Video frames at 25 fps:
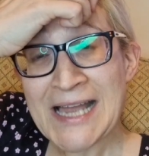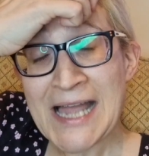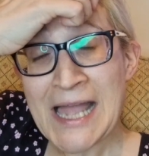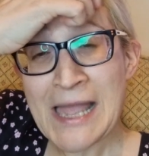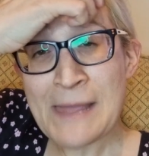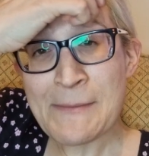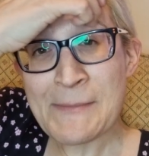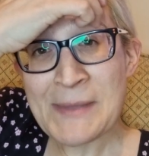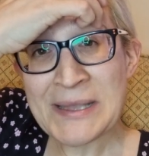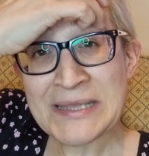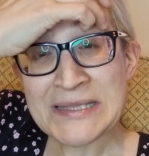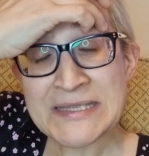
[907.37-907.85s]

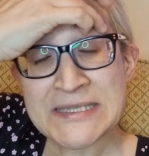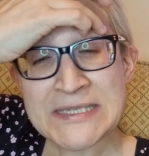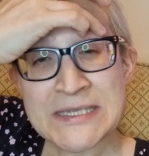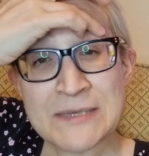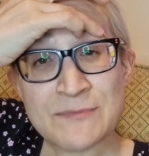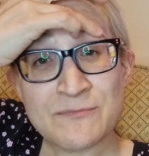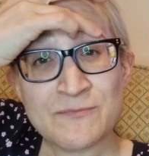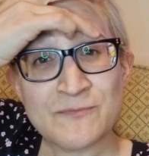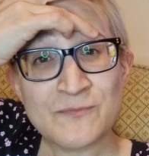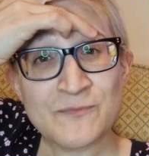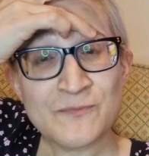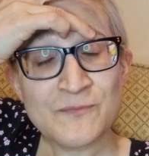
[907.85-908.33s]
I met
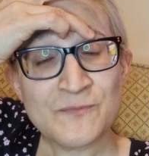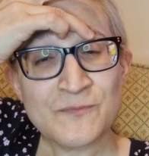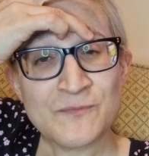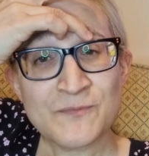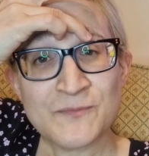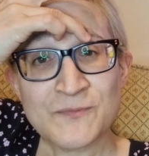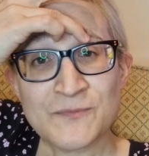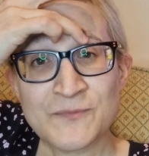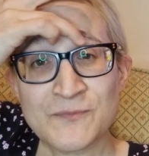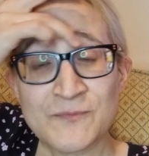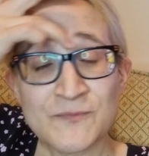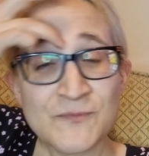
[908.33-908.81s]
some
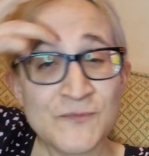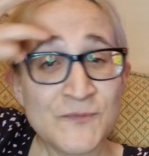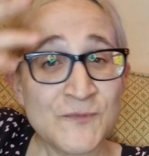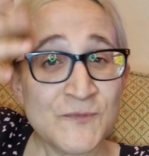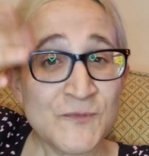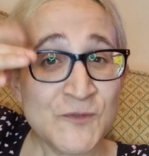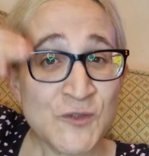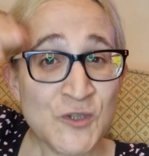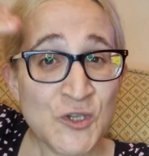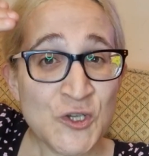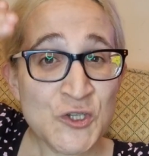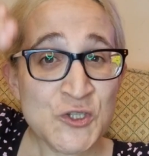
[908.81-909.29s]

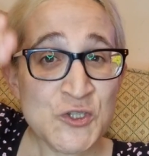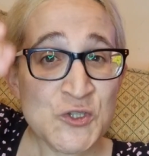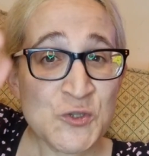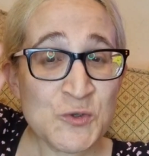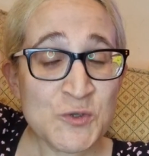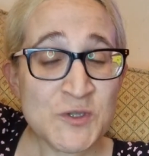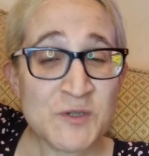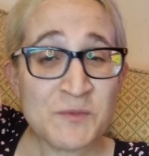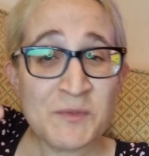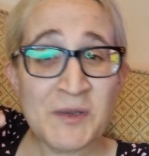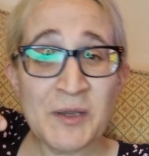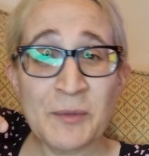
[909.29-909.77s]

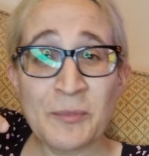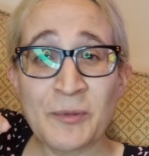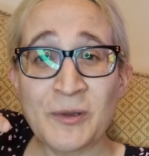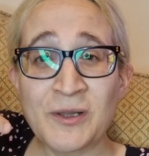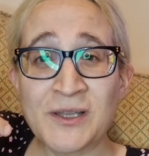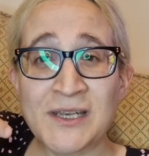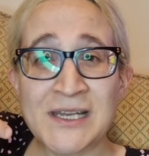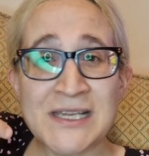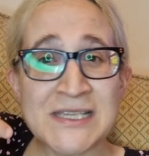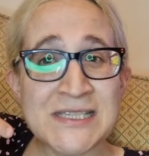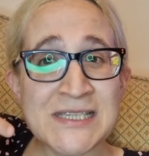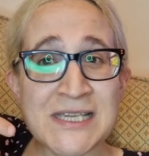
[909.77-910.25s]
non-Jewish
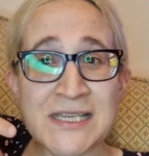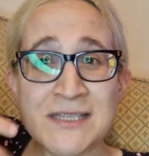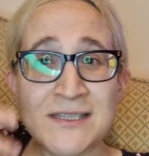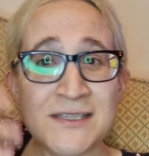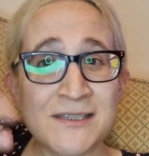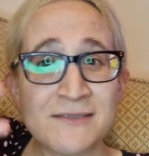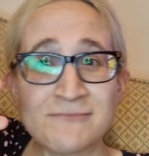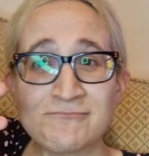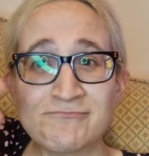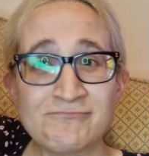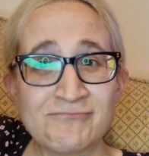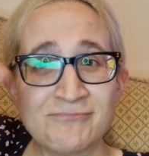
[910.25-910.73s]
people and I said,
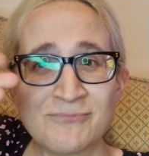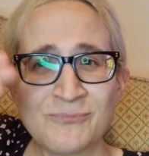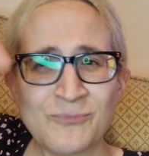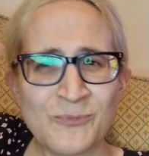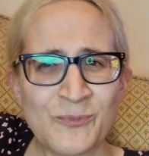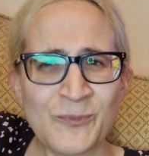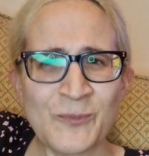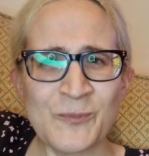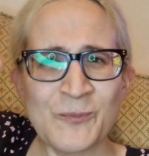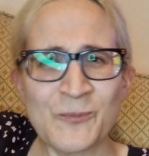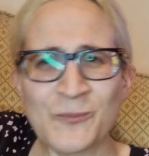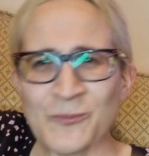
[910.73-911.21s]

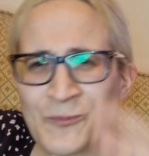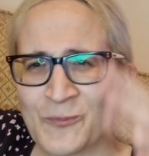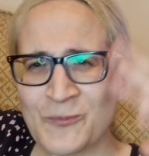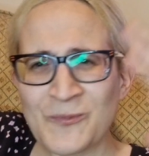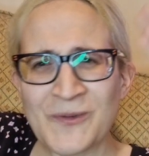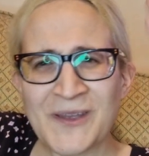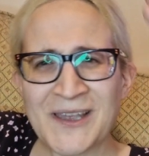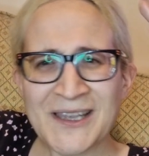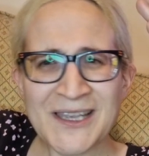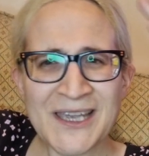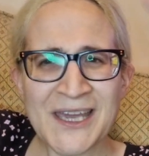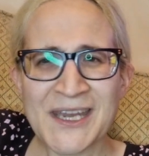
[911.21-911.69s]

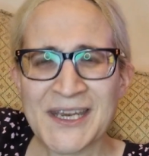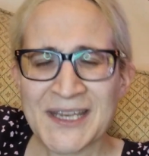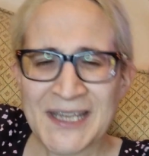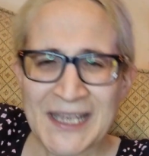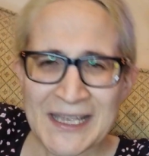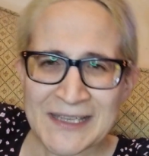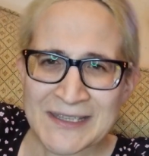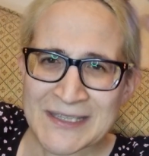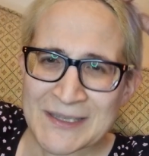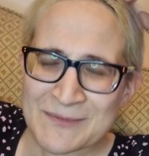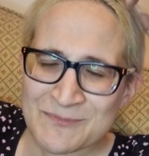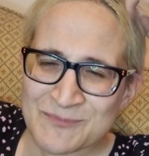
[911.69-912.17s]
I gotta
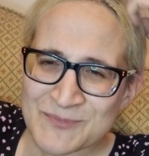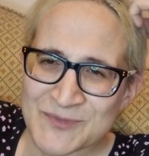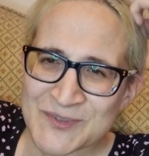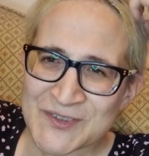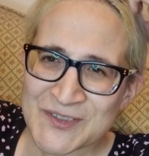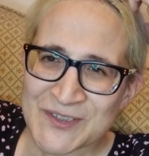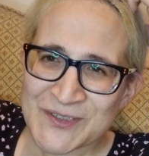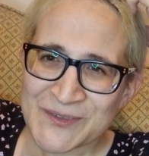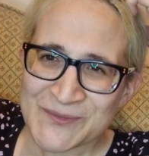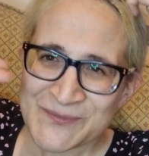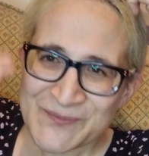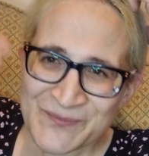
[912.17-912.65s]
get them
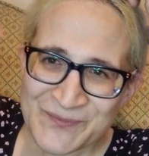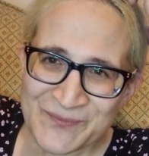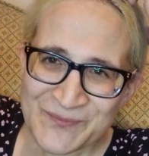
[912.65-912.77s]
to,